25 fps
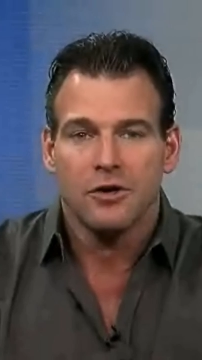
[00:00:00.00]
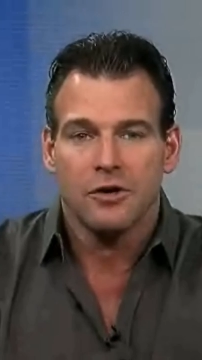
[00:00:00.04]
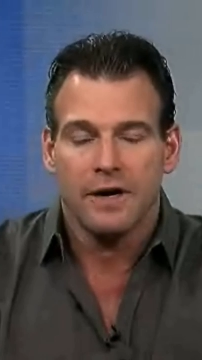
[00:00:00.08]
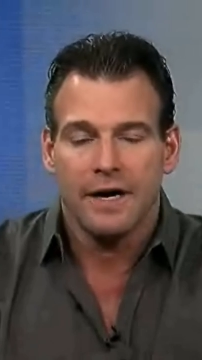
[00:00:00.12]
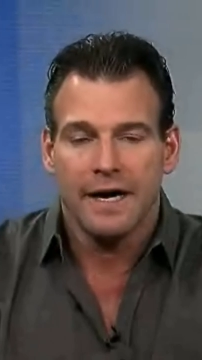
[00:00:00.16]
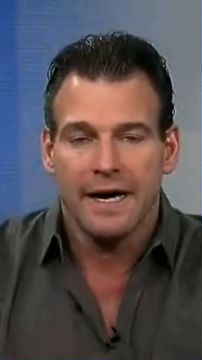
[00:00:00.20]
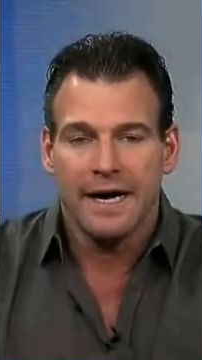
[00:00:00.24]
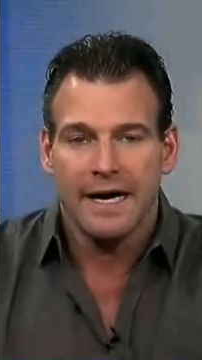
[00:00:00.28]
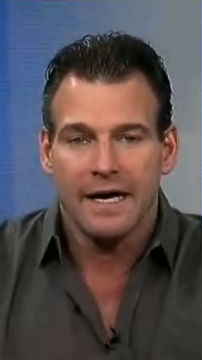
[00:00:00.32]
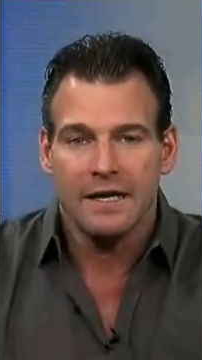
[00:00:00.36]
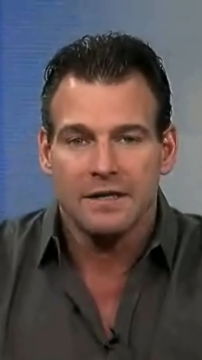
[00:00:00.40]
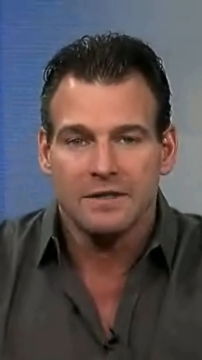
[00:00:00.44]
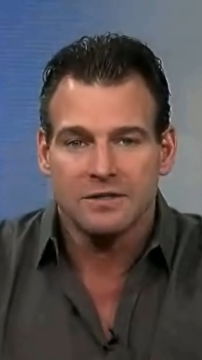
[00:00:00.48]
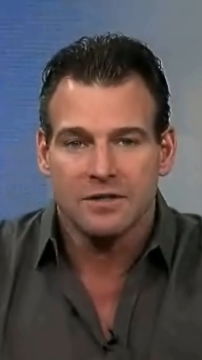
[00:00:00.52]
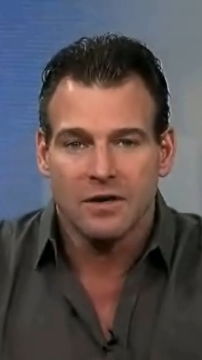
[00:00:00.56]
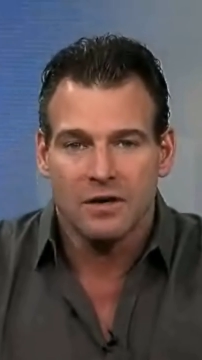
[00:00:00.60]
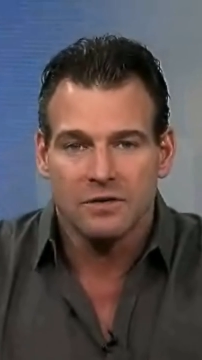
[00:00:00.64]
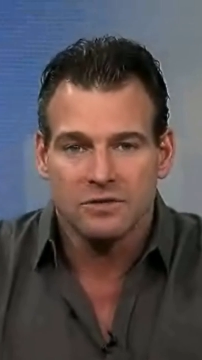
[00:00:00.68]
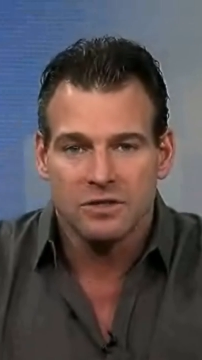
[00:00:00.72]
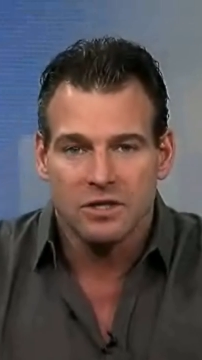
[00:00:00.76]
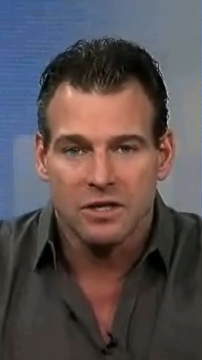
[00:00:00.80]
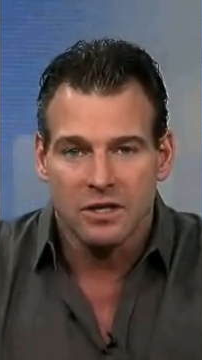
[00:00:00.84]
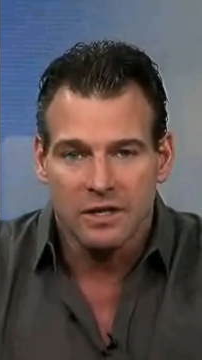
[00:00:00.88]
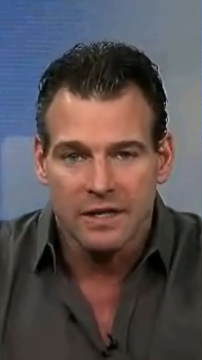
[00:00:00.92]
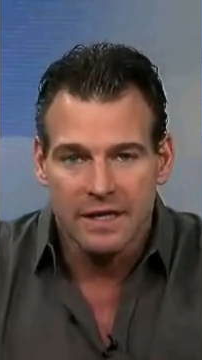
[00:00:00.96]
head
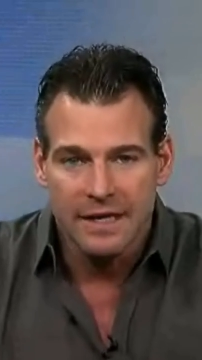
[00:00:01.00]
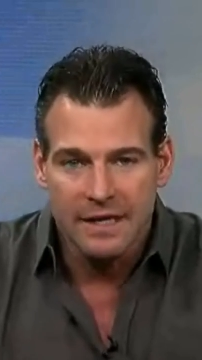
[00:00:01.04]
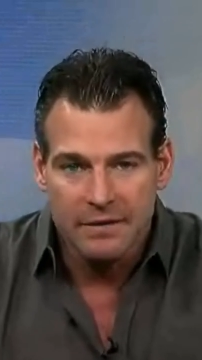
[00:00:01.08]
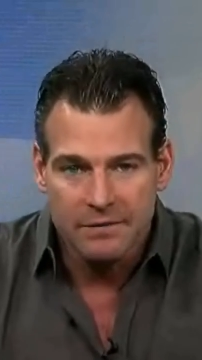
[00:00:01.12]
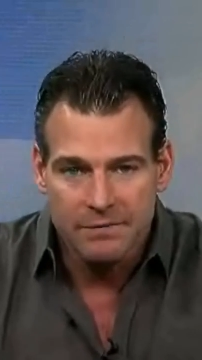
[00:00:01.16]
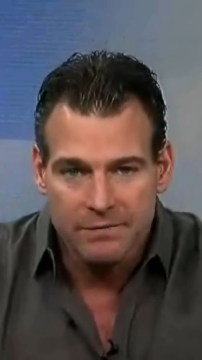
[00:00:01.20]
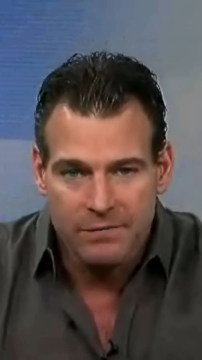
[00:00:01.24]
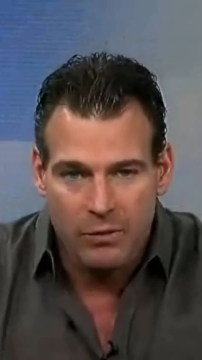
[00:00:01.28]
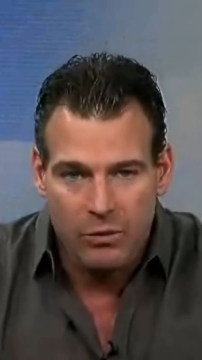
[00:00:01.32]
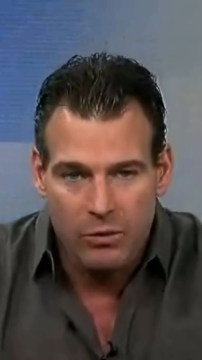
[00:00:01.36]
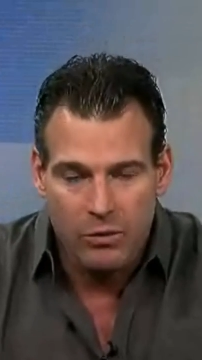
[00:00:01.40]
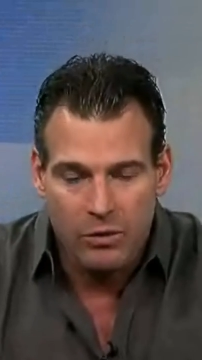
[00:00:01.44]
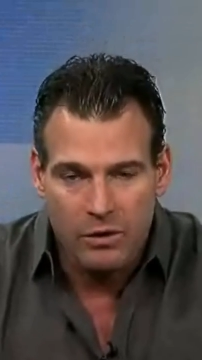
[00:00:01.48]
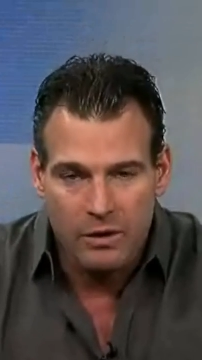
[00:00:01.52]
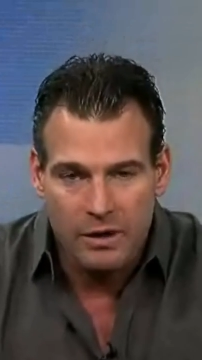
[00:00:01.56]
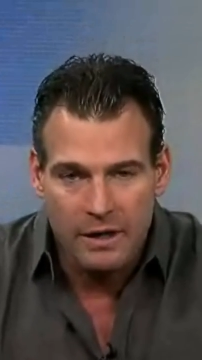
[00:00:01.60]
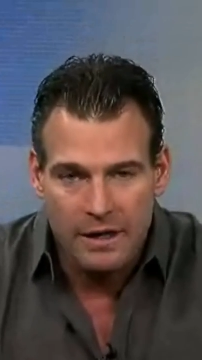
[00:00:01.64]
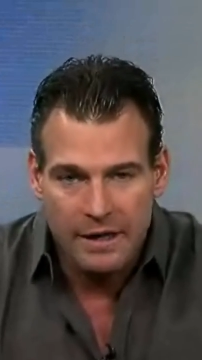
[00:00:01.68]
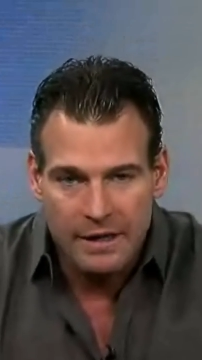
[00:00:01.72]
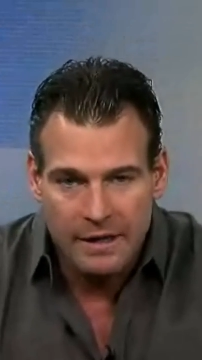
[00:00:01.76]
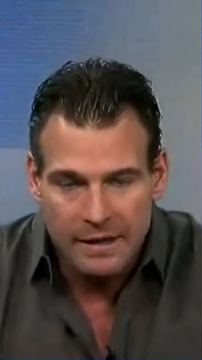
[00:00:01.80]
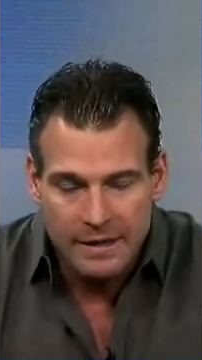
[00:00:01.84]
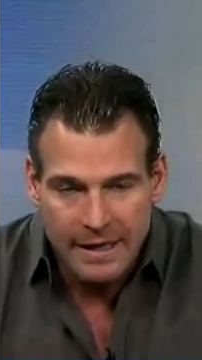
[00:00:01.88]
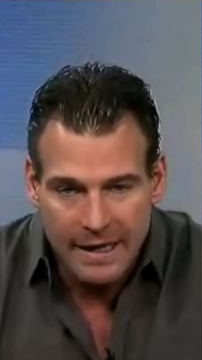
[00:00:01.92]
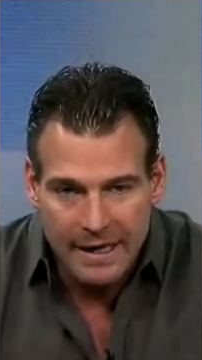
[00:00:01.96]
starts to lean forward
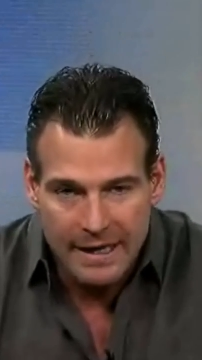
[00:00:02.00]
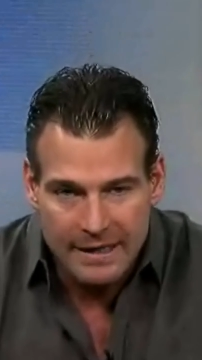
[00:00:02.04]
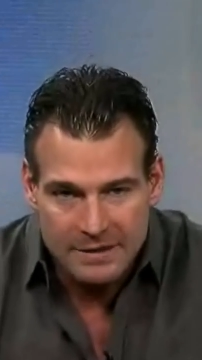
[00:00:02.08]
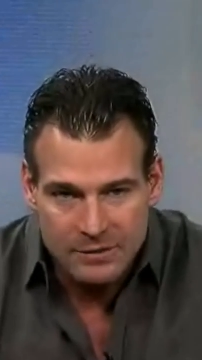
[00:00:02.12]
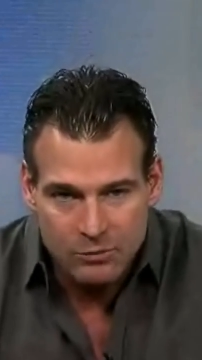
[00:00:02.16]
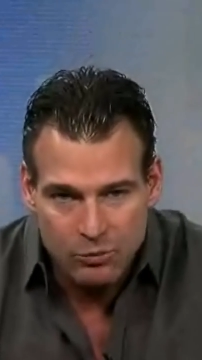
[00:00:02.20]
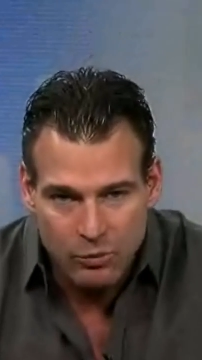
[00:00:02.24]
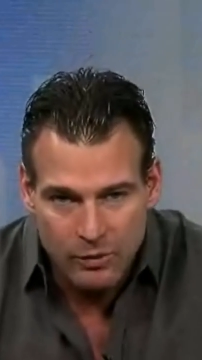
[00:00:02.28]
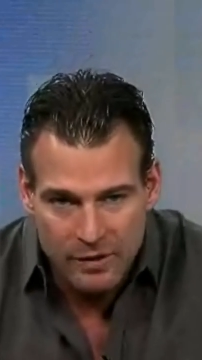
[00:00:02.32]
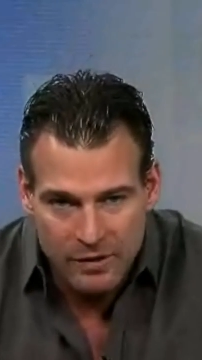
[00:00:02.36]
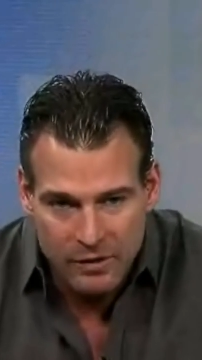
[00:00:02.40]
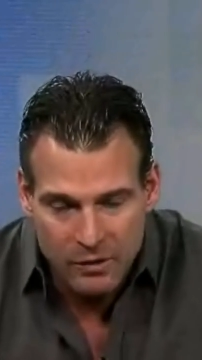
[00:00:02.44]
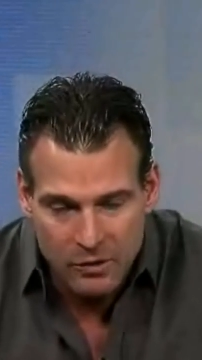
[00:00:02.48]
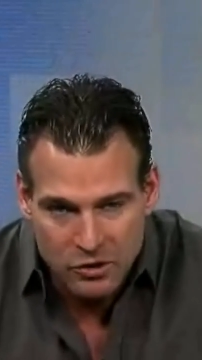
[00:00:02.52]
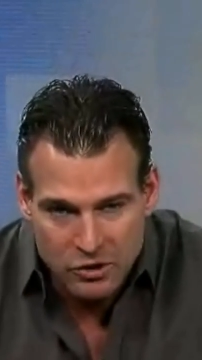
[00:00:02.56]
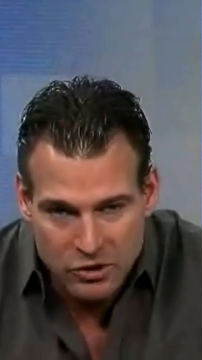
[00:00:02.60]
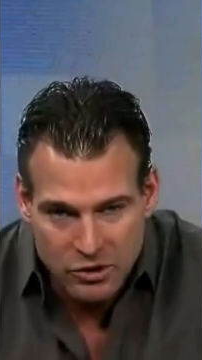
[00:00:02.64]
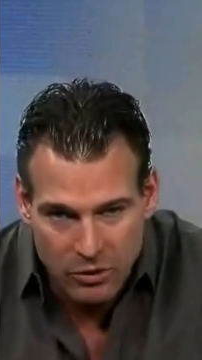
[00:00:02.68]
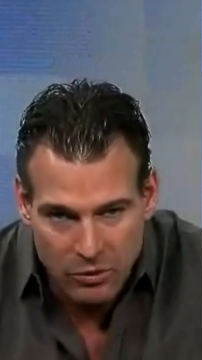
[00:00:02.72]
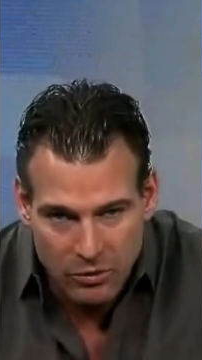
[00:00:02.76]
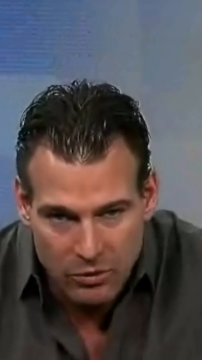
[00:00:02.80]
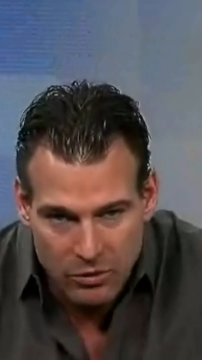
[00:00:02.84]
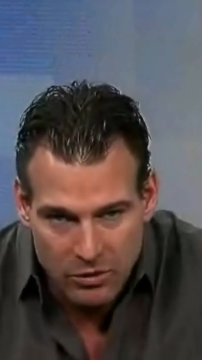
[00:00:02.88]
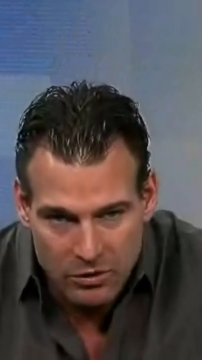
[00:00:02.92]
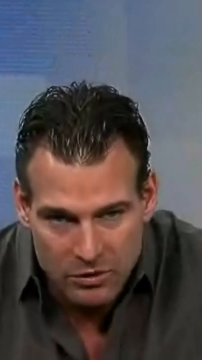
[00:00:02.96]
as with your
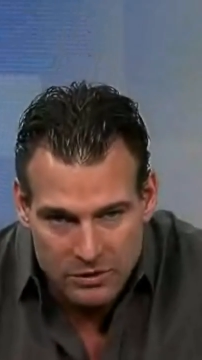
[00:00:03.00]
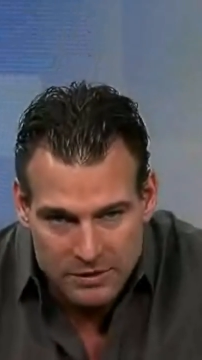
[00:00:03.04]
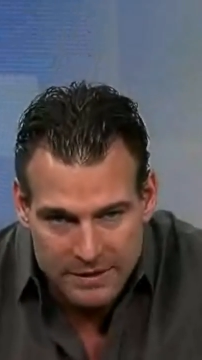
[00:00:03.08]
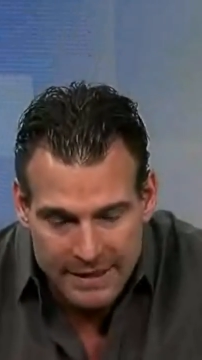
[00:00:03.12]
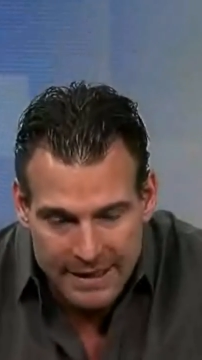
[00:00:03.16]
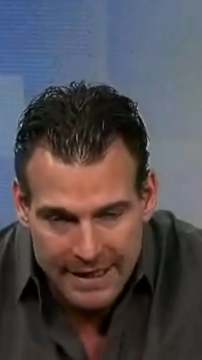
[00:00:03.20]
shoulders,